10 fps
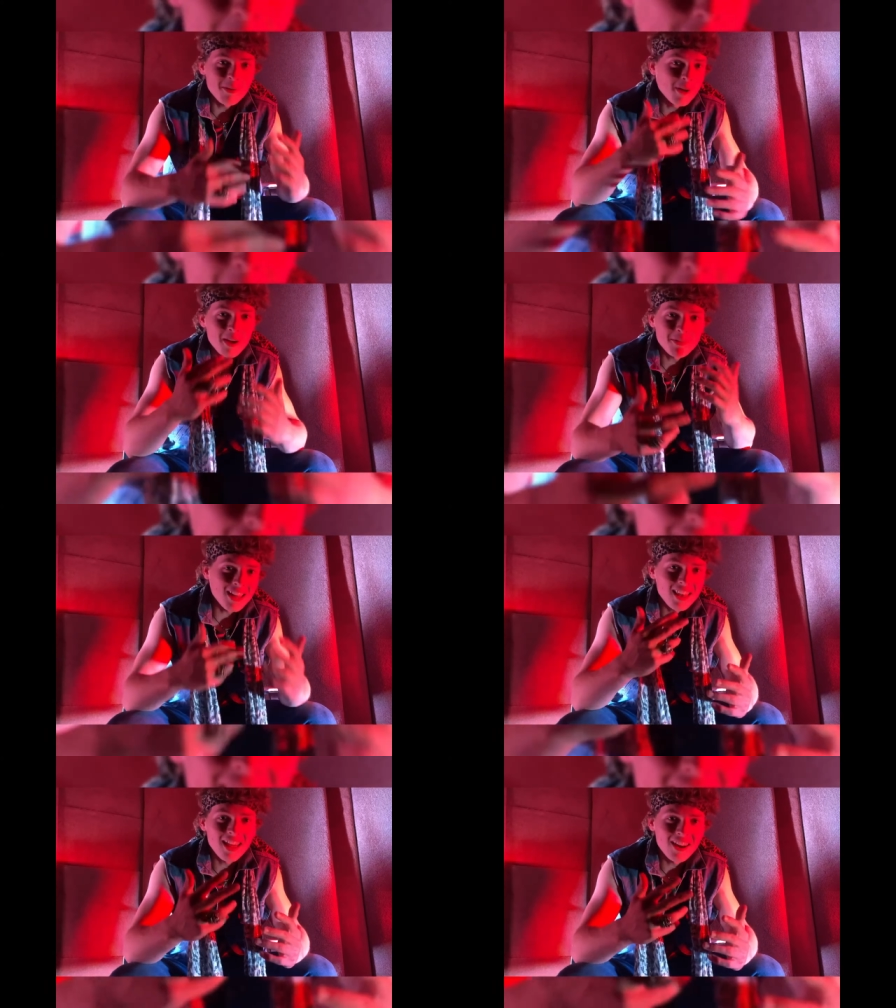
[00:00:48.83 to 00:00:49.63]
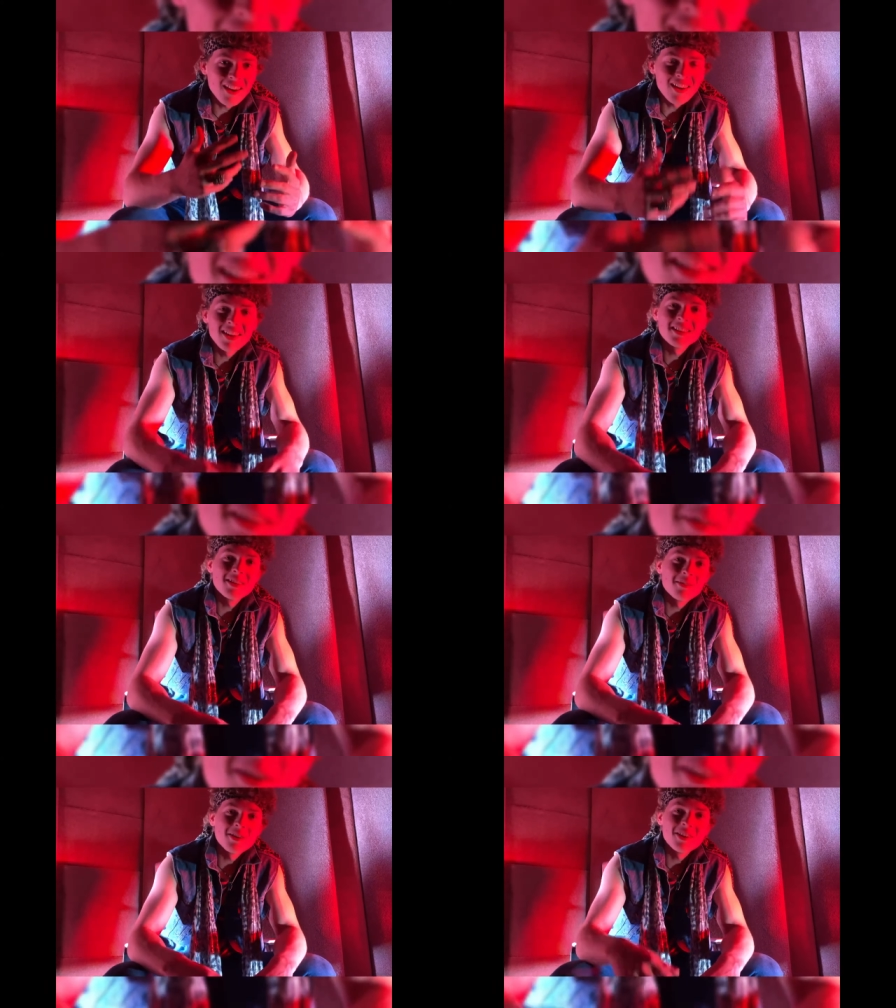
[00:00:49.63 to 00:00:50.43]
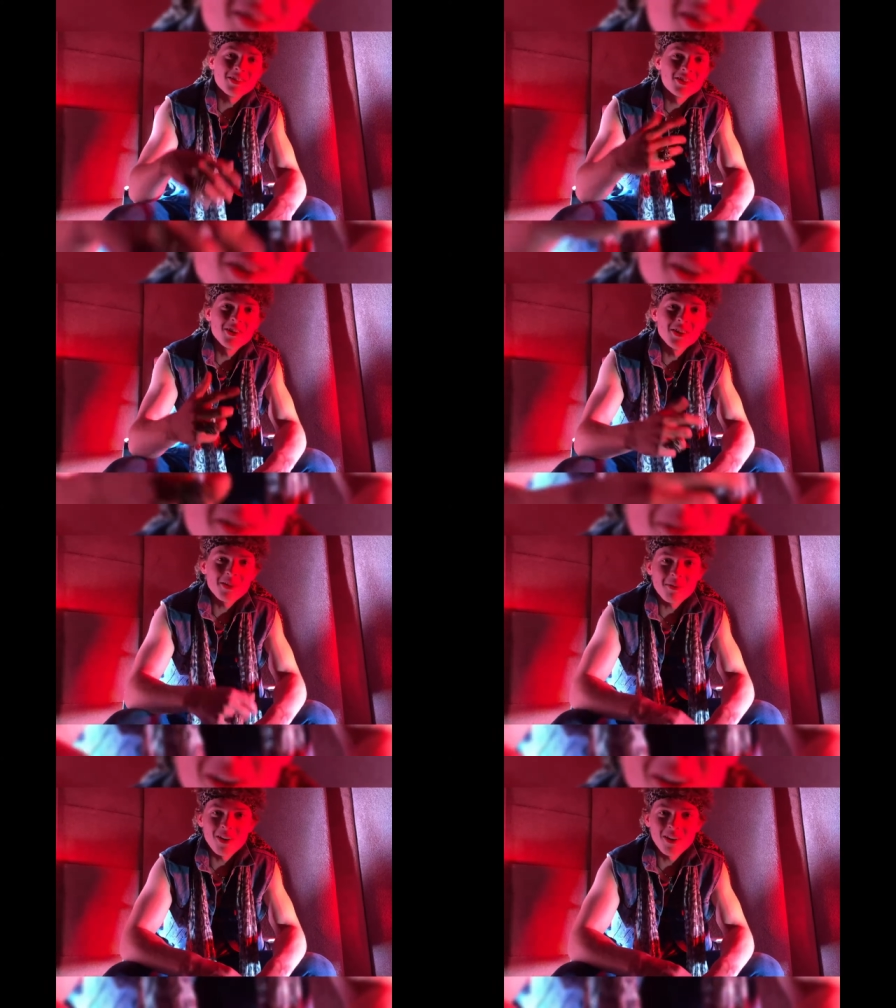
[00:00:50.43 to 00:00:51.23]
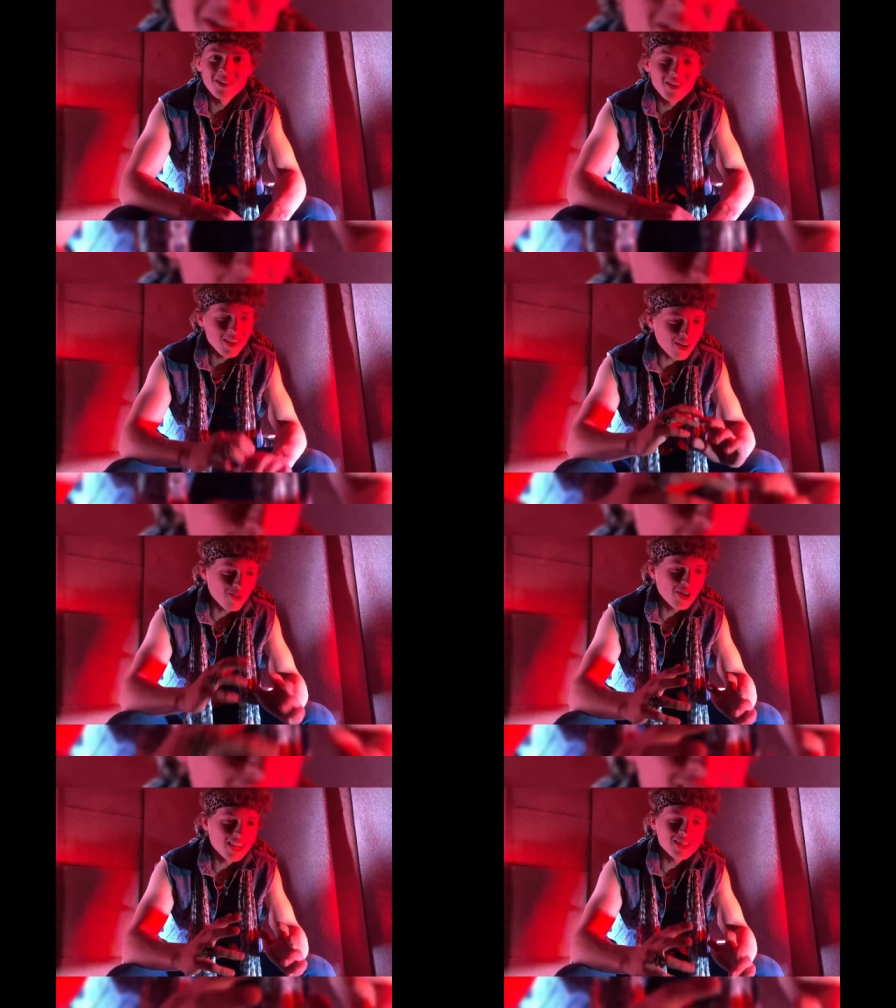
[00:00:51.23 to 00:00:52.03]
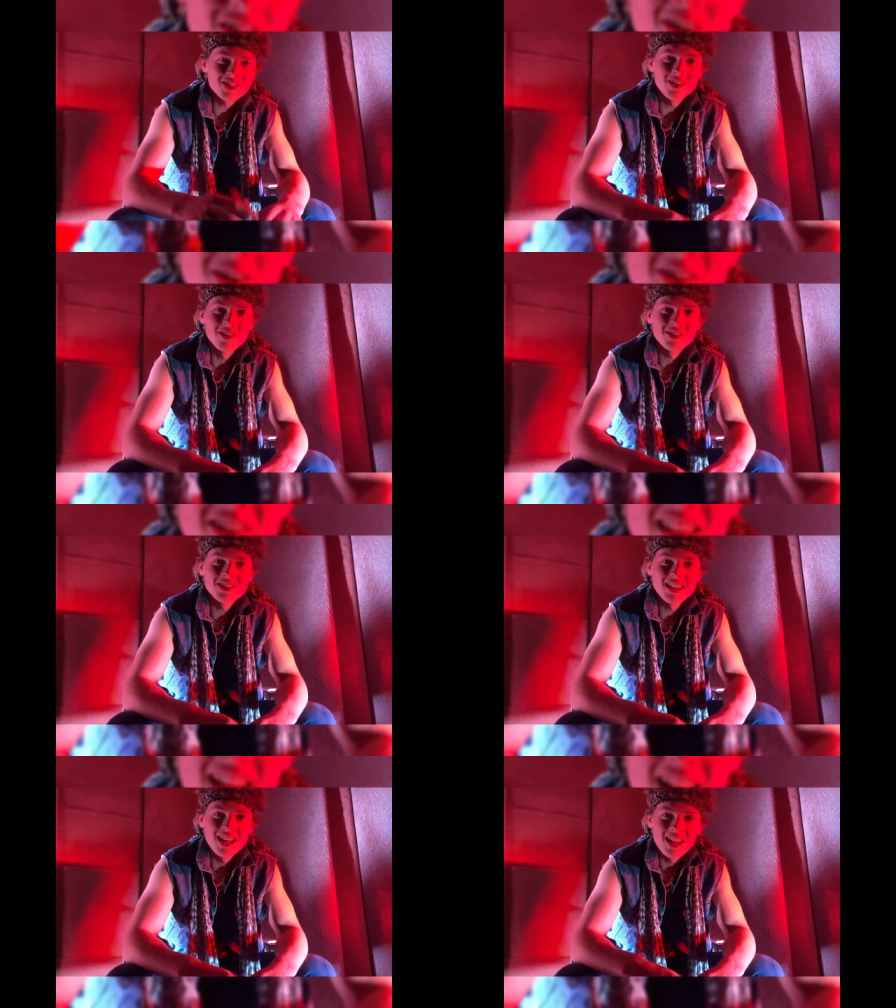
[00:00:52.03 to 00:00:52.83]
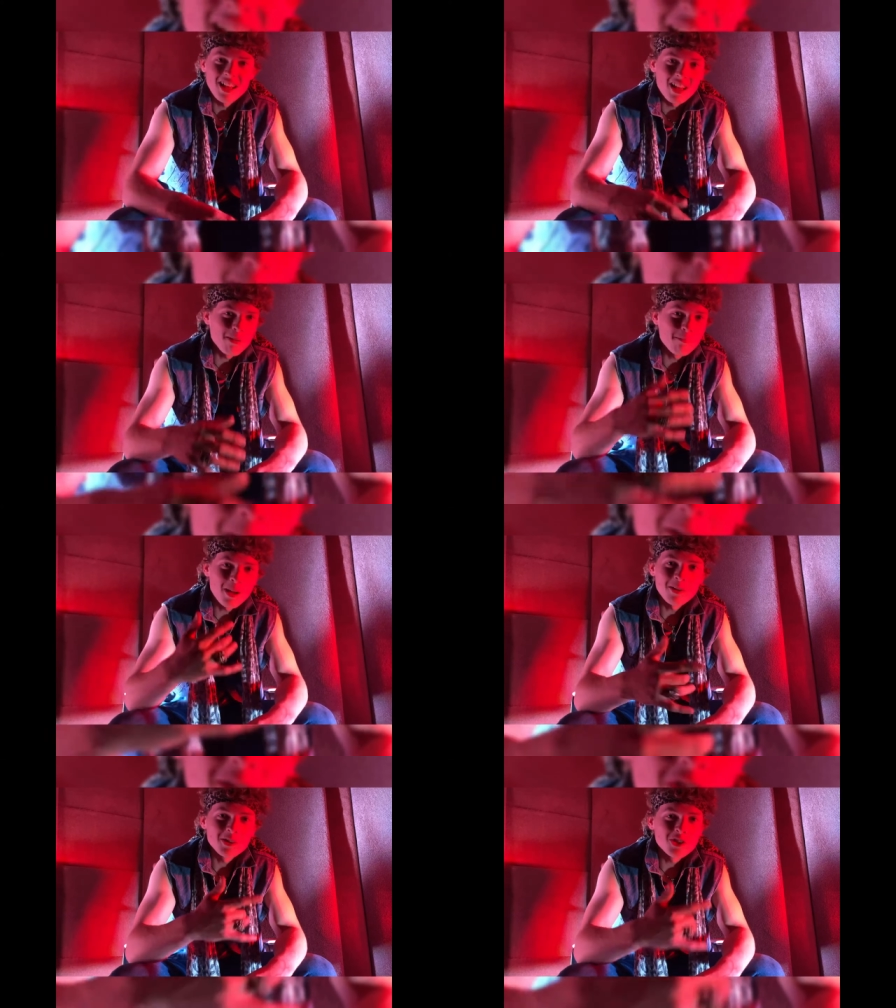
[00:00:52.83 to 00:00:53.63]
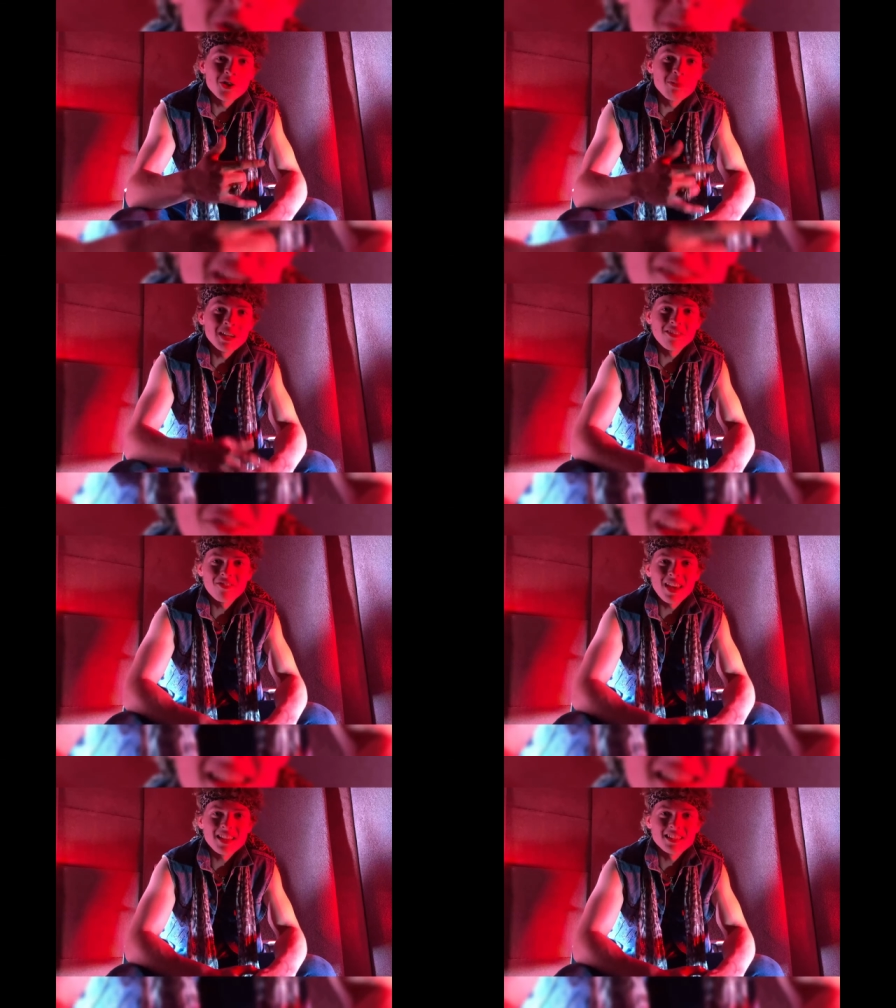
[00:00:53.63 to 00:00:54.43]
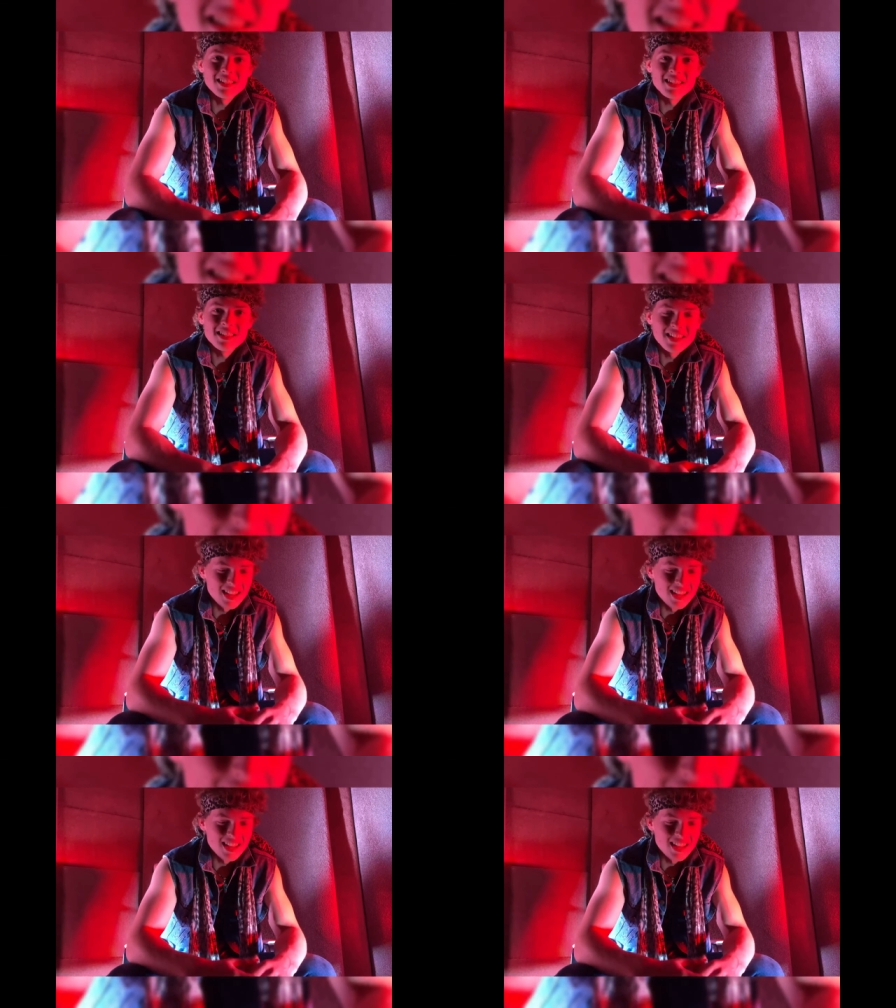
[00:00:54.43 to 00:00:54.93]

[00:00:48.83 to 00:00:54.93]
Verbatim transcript: our way up that ladder until we're touring the world, arena shows, and melting too many faces